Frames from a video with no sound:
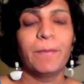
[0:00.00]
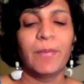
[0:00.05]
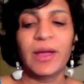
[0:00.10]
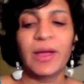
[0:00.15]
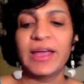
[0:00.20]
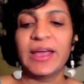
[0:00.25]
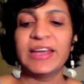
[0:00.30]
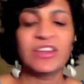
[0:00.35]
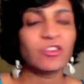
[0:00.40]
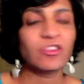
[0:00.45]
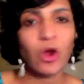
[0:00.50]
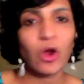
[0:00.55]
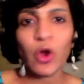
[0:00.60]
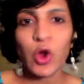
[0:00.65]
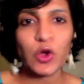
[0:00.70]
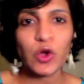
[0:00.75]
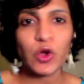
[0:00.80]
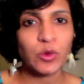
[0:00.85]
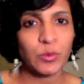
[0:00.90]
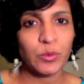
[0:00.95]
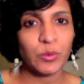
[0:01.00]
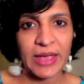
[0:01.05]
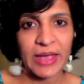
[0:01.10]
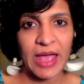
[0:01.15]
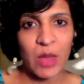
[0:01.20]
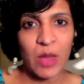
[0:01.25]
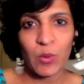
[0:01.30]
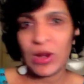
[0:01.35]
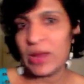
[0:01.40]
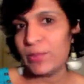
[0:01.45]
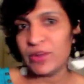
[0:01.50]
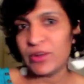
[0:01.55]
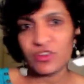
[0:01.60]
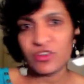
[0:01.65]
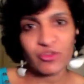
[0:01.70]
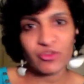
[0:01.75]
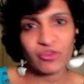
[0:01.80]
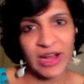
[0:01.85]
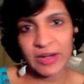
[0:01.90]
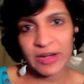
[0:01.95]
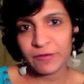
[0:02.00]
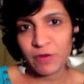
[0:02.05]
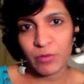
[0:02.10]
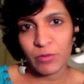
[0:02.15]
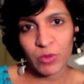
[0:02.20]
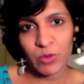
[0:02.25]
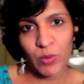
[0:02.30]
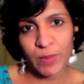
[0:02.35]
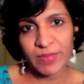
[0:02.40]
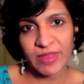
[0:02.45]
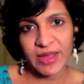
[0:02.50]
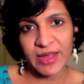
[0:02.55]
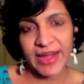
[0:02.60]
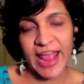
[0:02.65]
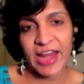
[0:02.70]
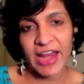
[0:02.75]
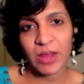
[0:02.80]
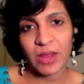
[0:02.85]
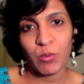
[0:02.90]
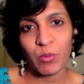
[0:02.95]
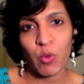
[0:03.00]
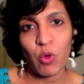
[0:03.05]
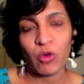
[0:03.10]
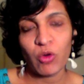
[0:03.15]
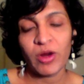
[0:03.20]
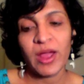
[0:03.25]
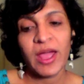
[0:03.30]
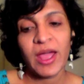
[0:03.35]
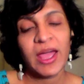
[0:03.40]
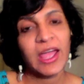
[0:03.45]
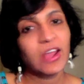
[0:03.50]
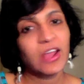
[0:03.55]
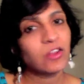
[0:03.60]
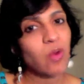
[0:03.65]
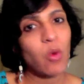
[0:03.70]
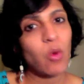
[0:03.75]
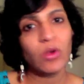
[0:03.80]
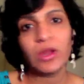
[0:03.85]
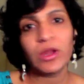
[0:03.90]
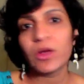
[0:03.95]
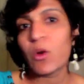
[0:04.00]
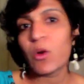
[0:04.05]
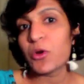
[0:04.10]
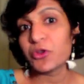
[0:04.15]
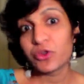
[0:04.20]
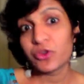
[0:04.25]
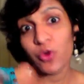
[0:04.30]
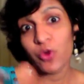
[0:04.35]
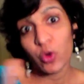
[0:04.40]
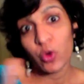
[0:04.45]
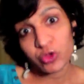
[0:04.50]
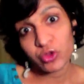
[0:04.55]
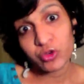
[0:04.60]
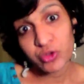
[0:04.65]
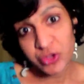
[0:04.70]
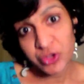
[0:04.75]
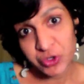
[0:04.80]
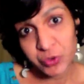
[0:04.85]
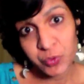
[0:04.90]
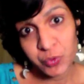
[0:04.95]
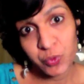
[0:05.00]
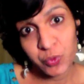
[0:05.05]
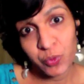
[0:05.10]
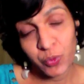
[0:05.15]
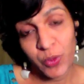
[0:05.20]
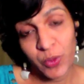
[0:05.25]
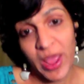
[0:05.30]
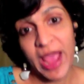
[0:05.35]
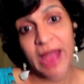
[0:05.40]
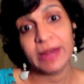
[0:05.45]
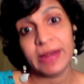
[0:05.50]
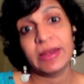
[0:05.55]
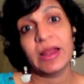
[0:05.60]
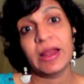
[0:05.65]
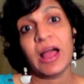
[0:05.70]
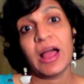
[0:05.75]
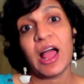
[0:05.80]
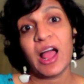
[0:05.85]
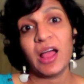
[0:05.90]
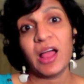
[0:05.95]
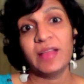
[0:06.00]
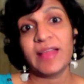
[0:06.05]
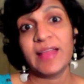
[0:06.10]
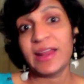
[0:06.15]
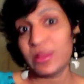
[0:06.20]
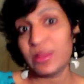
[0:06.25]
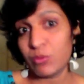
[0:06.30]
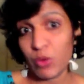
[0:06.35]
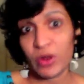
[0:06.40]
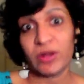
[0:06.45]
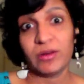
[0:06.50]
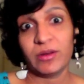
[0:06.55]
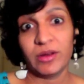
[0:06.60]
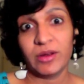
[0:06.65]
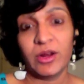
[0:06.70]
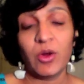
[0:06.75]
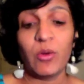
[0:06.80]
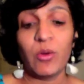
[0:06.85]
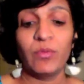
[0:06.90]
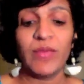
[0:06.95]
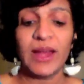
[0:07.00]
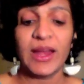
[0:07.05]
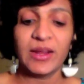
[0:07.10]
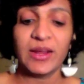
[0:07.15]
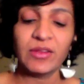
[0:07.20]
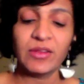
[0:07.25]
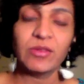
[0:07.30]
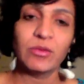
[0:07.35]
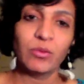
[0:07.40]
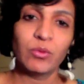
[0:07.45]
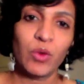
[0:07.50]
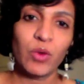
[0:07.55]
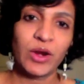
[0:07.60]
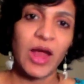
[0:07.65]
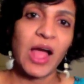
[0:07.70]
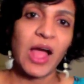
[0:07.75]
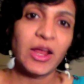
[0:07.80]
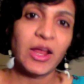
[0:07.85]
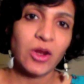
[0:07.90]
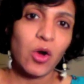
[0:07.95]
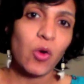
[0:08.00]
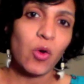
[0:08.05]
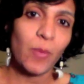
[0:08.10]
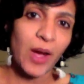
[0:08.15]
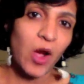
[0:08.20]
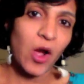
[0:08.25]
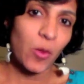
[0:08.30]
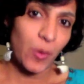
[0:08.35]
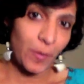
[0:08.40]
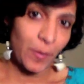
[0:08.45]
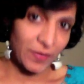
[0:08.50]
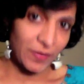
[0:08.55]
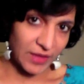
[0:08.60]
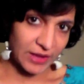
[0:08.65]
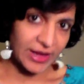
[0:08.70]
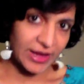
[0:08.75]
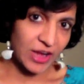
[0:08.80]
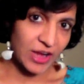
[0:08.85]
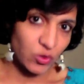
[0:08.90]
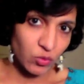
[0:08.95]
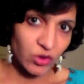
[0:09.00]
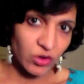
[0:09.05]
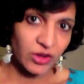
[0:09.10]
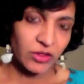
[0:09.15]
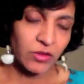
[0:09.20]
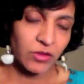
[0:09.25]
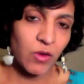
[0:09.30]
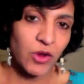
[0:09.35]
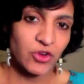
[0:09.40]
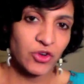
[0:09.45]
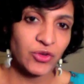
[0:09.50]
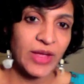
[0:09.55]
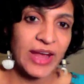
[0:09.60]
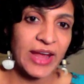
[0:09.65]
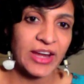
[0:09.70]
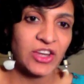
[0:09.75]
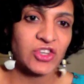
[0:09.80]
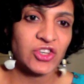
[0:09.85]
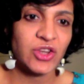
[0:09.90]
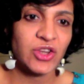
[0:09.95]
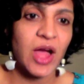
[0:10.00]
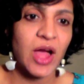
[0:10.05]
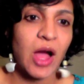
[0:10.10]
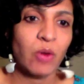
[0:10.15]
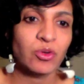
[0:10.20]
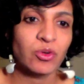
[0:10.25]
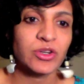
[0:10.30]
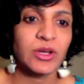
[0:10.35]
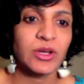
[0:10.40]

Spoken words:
It's not going to be available directly from the website anymore. It's only going to go through you. And that's what, that is what I know my homeopathic network is going to get it out.